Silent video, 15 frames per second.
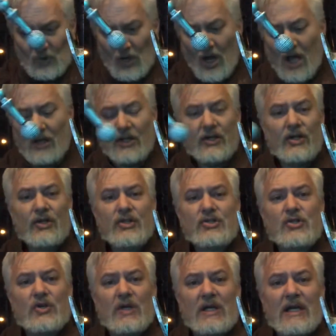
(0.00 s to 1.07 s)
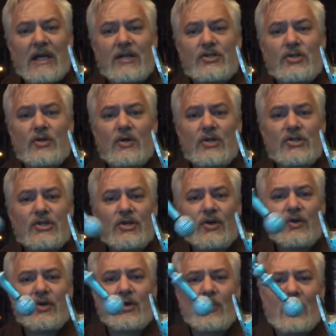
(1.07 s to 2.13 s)
only good that you can hit yours. You know,
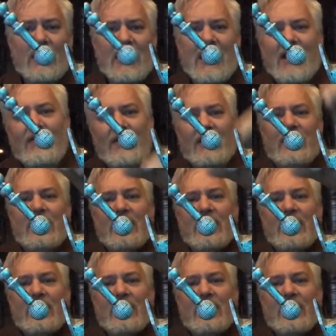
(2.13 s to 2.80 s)
you want to have it